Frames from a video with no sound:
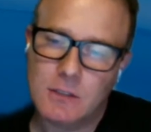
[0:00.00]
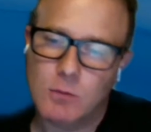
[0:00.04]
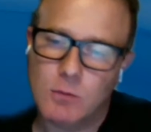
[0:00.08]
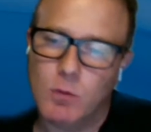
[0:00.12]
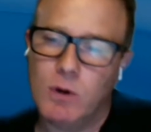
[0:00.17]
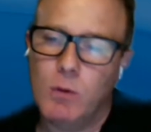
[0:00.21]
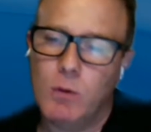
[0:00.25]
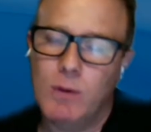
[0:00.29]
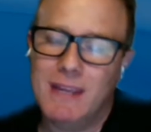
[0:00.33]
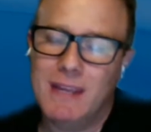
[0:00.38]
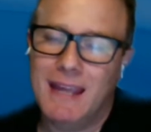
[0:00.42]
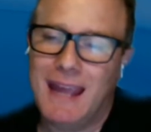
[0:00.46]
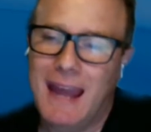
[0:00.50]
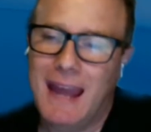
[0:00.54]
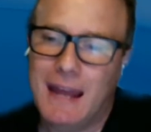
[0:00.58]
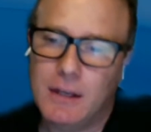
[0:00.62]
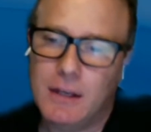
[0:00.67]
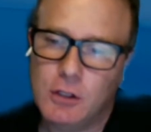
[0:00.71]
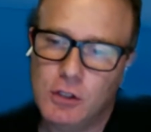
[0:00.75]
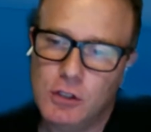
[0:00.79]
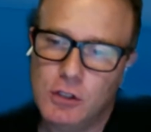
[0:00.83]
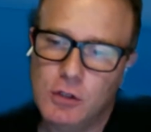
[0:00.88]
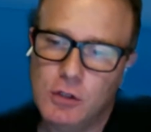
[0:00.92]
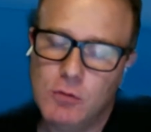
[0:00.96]
Where do we catch
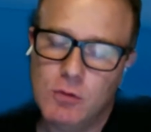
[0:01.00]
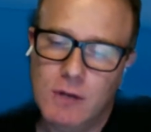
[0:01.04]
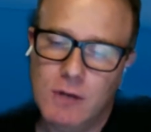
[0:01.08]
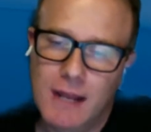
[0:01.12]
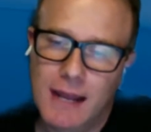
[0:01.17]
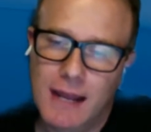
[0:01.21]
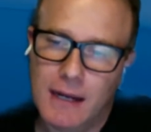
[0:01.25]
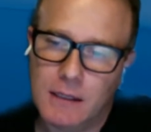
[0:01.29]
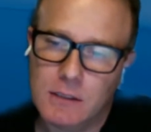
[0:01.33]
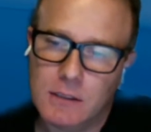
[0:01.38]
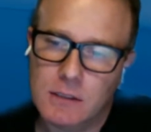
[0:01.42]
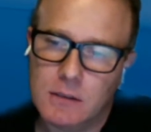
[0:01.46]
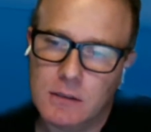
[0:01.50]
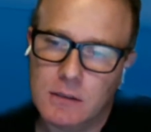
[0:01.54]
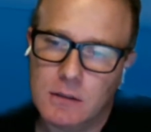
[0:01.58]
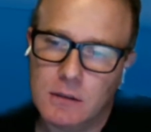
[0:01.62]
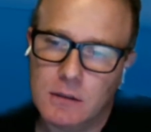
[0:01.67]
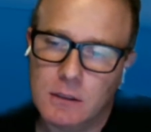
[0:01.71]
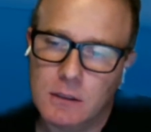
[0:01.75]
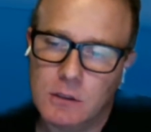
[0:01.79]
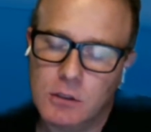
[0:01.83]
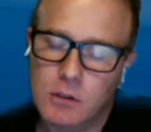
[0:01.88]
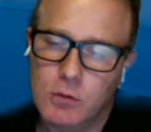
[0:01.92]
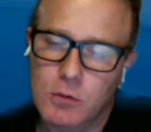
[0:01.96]
you next?
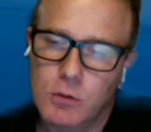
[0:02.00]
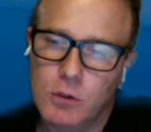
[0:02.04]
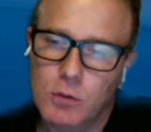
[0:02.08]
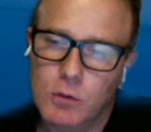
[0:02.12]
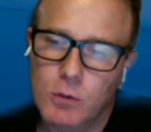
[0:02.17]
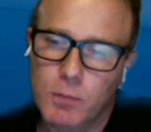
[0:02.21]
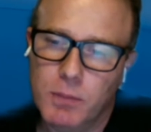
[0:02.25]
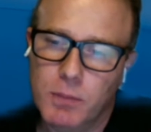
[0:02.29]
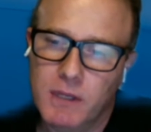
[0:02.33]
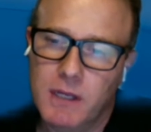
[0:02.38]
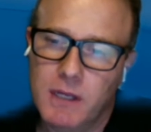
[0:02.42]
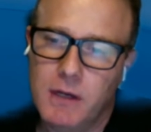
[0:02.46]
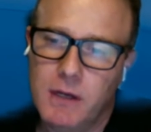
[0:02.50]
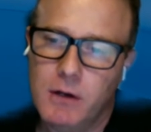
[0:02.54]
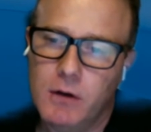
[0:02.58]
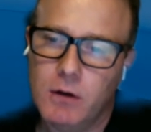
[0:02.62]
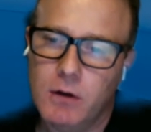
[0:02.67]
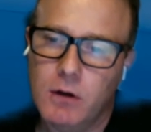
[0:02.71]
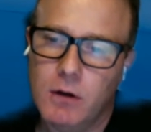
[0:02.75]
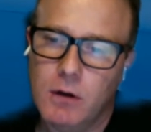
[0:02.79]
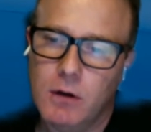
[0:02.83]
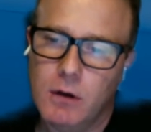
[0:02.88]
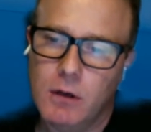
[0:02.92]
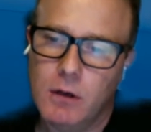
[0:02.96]
Because you
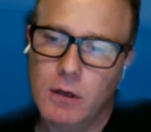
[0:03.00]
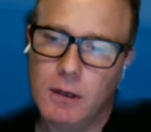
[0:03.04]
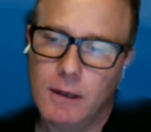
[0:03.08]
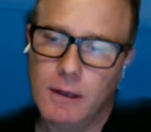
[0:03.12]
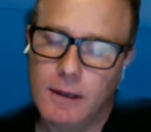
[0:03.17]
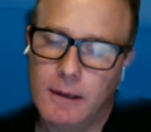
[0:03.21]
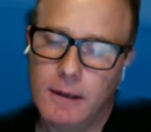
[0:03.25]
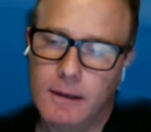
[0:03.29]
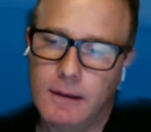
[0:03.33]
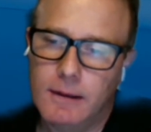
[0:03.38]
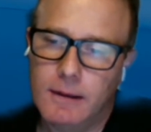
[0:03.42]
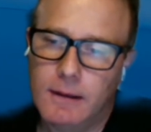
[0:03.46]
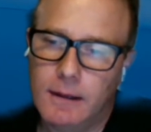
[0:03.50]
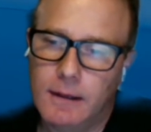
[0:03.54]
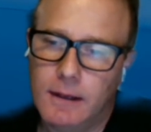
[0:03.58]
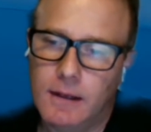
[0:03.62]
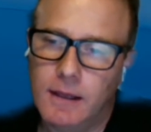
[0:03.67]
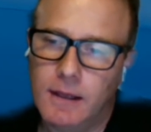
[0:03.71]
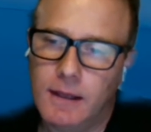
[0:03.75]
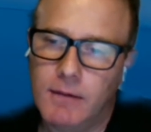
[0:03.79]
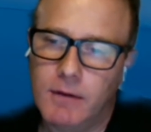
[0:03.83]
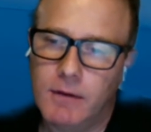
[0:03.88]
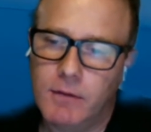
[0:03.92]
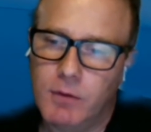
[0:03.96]
appear in a
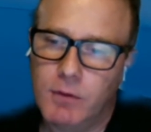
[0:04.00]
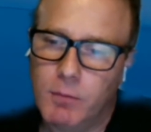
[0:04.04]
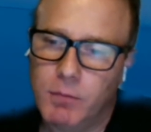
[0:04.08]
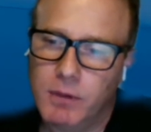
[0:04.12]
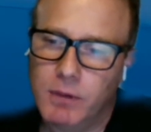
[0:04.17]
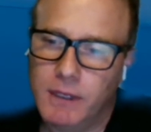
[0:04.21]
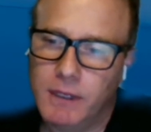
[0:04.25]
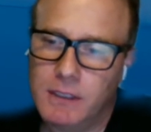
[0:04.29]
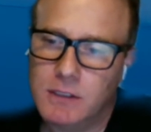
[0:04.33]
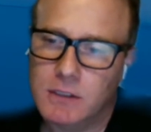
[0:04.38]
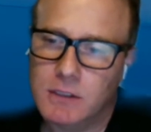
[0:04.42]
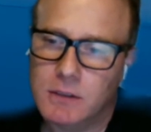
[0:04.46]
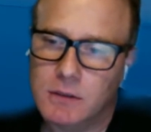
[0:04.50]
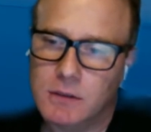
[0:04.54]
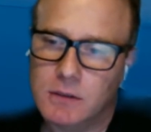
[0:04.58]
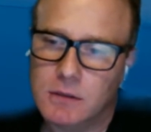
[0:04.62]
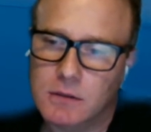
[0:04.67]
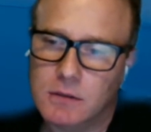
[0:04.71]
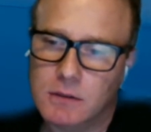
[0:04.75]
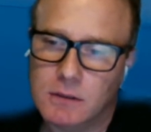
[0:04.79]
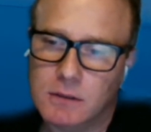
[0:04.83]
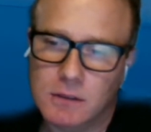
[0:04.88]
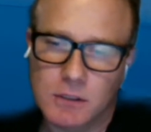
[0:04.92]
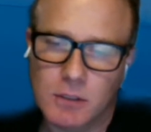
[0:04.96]
lot of different places.
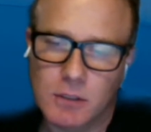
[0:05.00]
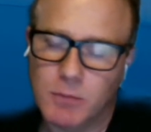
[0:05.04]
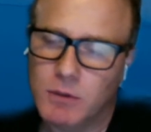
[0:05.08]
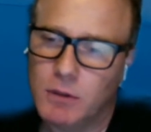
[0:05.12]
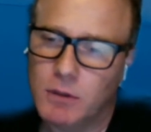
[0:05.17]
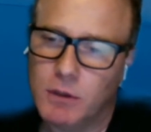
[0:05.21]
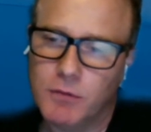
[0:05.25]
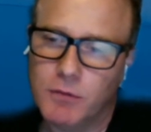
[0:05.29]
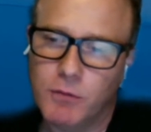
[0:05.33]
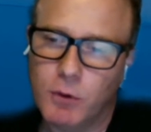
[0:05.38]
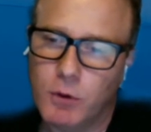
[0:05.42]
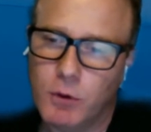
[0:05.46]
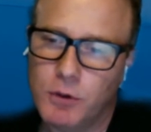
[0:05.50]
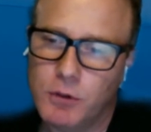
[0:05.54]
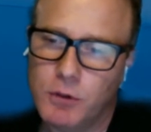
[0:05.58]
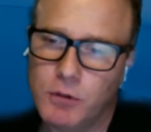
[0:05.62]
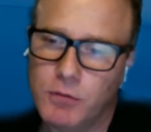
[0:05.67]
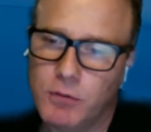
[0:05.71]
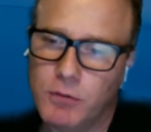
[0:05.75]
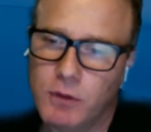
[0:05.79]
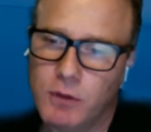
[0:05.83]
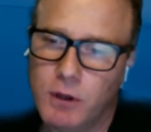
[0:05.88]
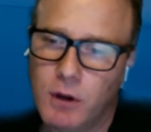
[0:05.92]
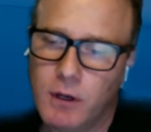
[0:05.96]
Something to look forward to
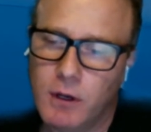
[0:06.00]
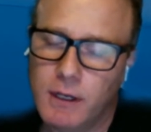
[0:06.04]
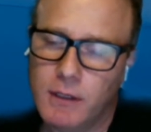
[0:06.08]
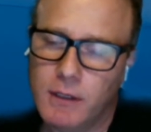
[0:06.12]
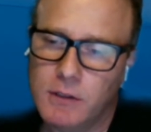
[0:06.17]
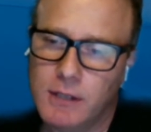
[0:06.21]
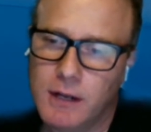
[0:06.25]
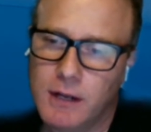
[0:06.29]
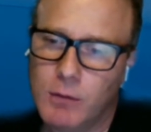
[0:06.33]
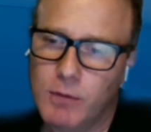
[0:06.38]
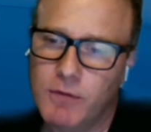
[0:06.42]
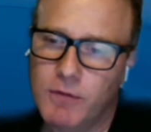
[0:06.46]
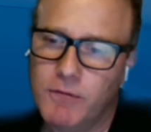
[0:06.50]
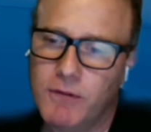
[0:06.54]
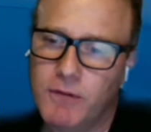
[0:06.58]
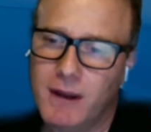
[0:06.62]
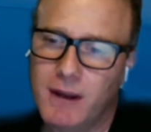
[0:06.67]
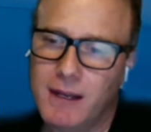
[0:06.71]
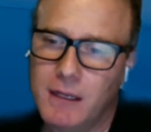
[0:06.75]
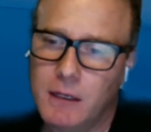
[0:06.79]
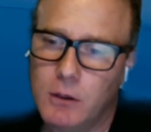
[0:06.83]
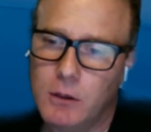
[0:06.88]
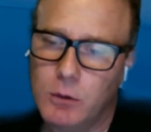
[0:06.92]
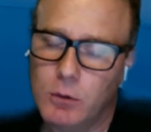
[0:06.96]
for the audience? How do we
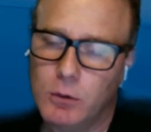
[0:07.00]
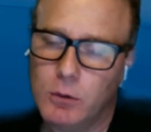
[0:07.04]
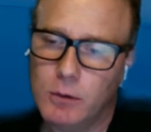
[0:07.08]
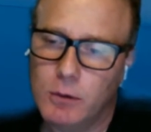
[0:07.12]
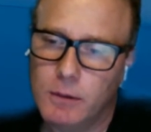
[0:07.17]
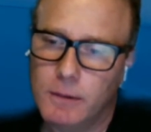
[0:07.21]
find you?